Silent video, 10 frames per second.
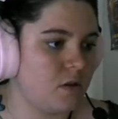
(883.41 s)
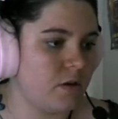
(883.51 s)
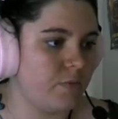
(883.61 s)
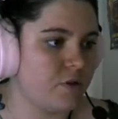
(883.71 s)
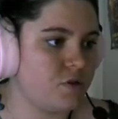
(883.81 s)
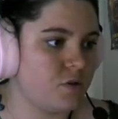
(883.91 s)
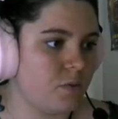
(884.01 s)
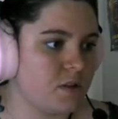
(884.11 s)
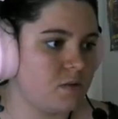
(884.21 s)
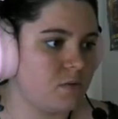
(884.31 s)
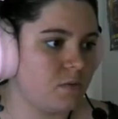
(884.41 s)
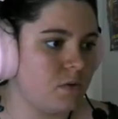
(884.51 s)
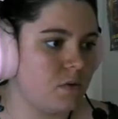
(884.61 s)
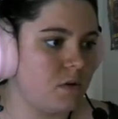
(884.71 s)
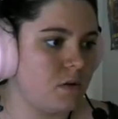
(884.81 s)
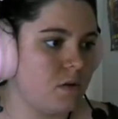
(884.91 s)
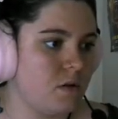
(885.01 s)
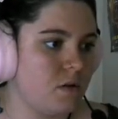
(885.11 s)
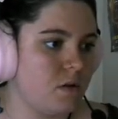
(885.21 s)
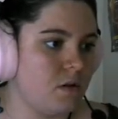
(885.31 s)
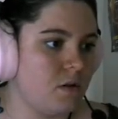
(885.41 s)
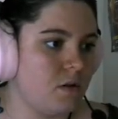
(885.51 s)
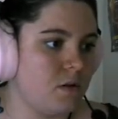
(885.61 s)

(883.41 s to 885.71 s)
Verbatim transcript: I'm pretty sure. I don't care. Door's closed.